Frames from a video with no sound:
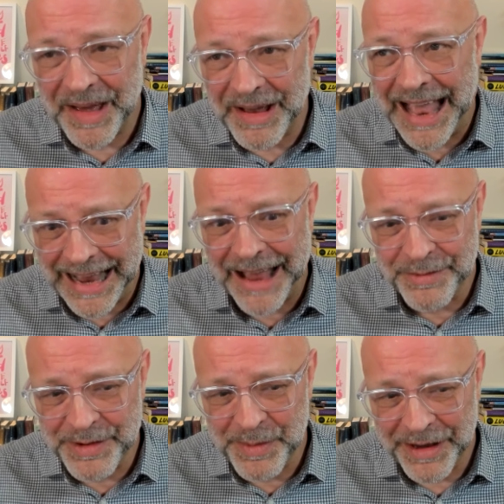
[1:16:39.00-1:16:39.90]
hang
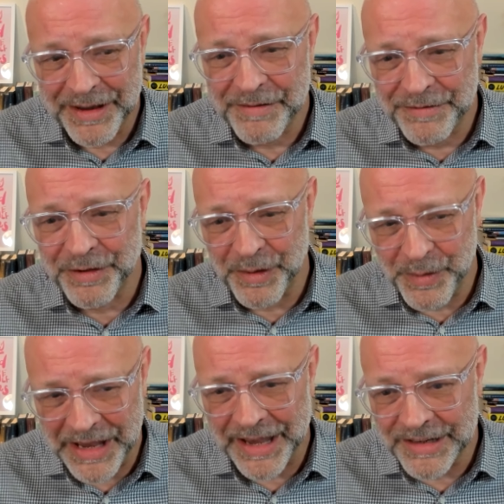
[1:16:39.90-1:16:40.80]
out with me for a
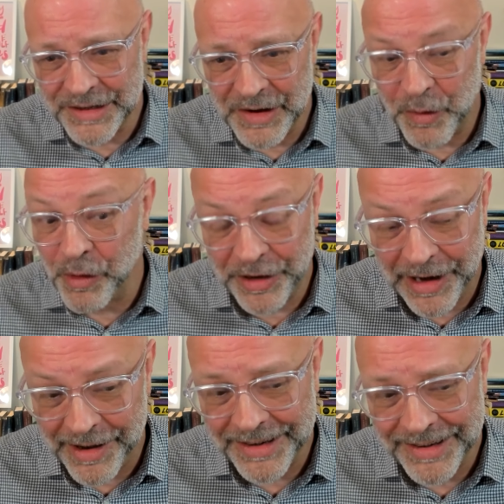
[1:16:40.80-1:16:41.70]
weekend mm -hmm. or
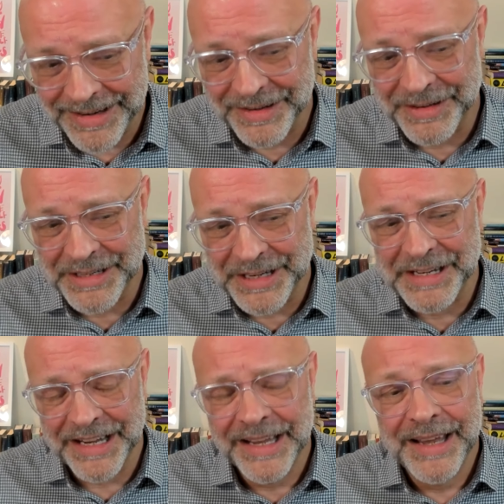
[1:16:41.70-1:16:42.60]
online on a
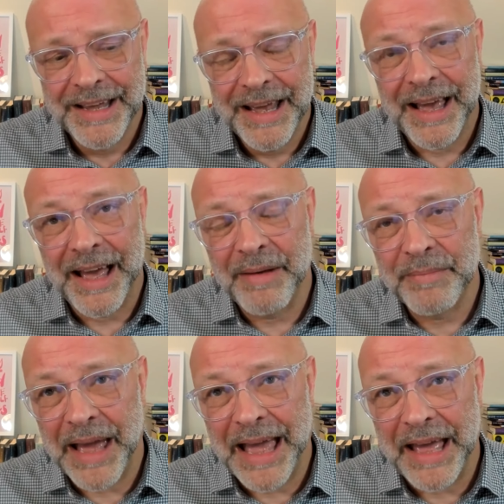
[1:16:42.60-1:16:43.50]
Sunday
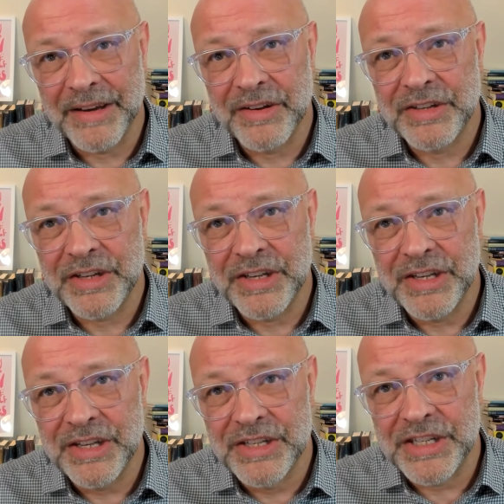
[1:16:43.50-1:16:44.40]
um, and
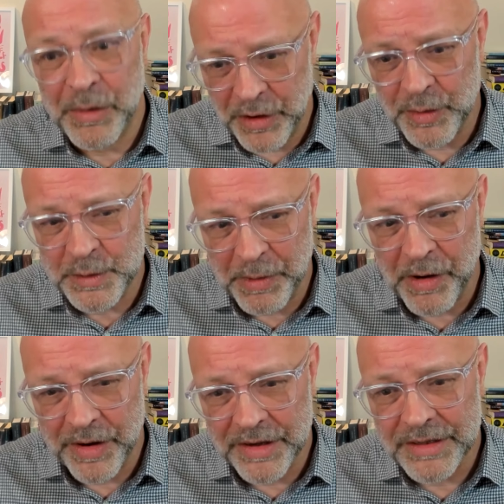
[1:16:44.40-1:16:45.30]
see what you
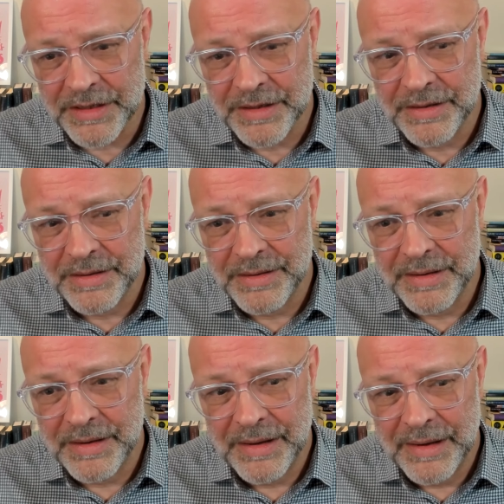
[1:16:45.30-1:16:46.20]
experience.
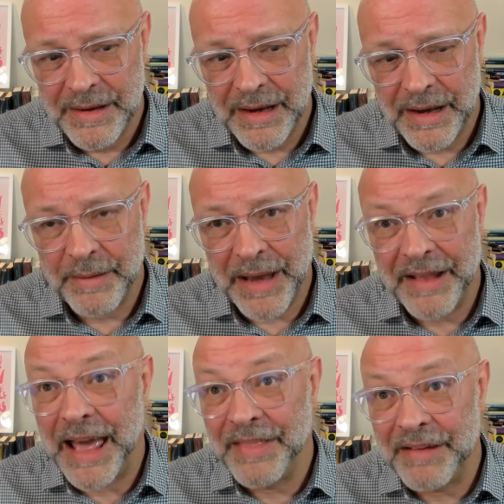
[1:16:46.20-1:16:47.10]
Um,
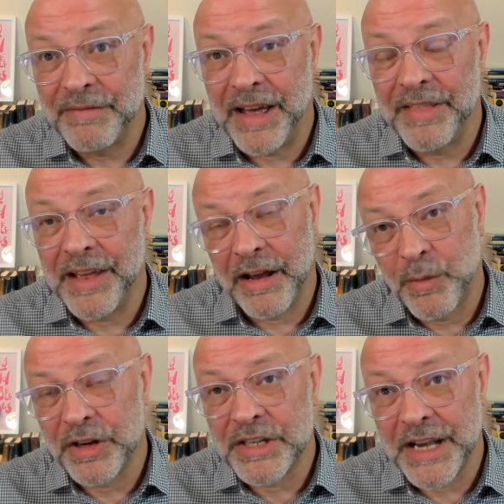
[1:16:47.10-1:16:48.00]
and, and, then and then I'd
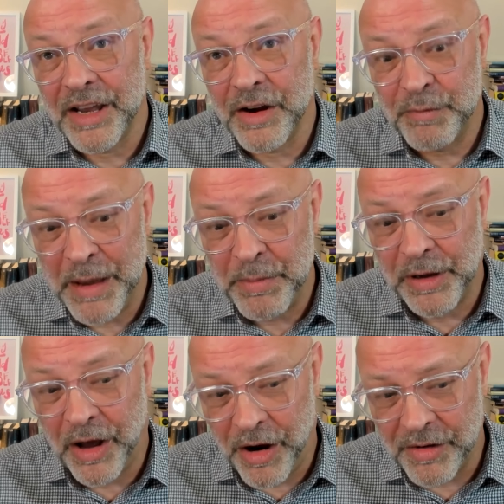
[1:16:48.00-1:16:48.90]
want to say, you know, if
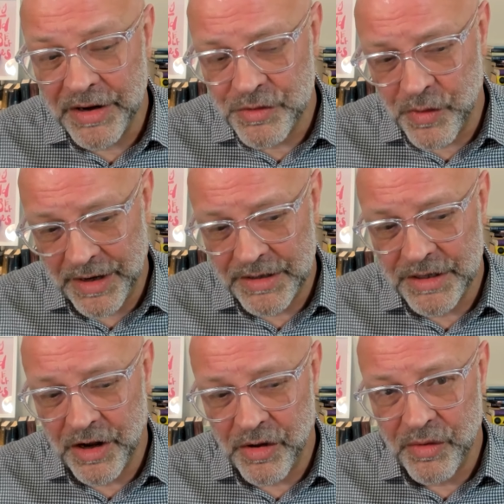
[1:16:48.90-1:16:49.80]
people are intrigued
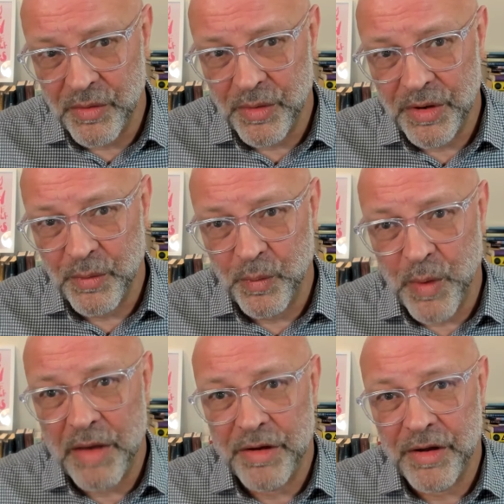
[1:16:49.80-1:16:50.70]
to know
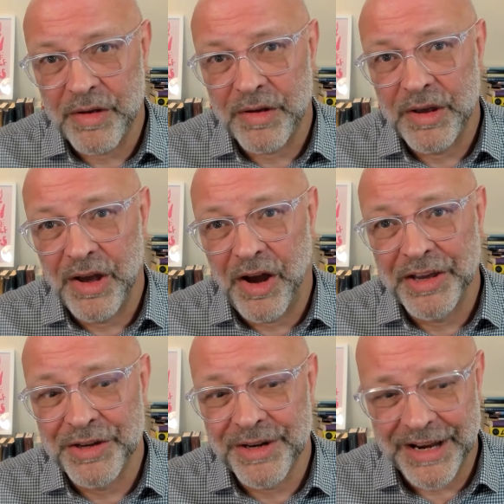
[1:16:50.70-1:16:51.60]
whether
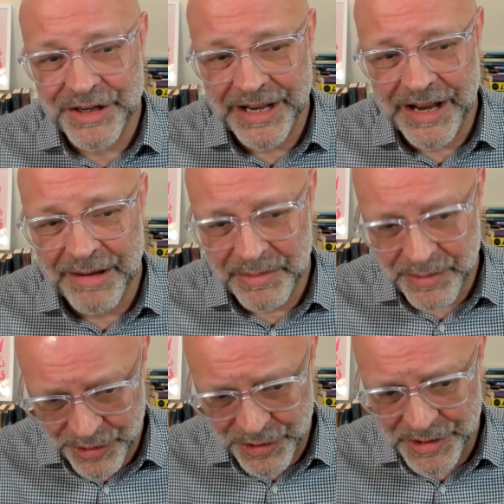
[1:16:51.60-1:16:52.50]
I can actually come up
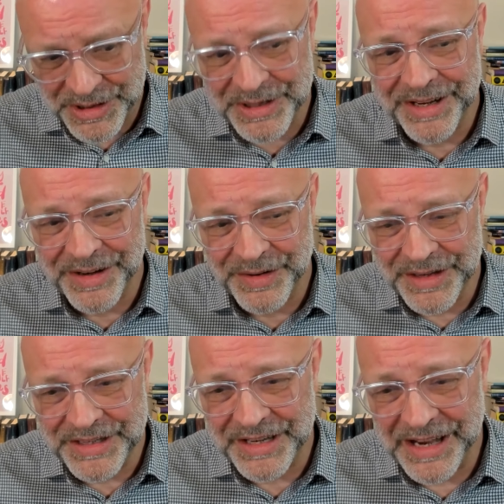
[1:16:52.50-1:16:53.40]
with the goods on
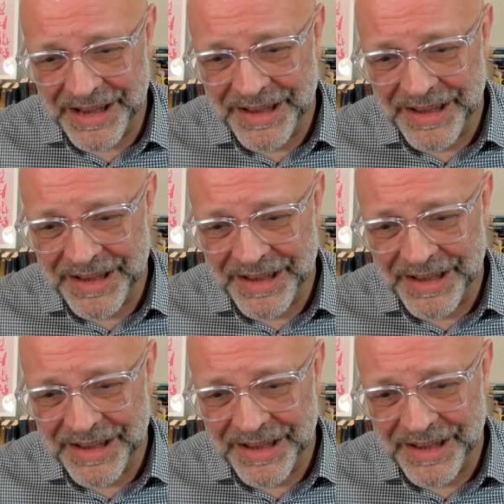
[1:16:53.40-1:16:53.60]
this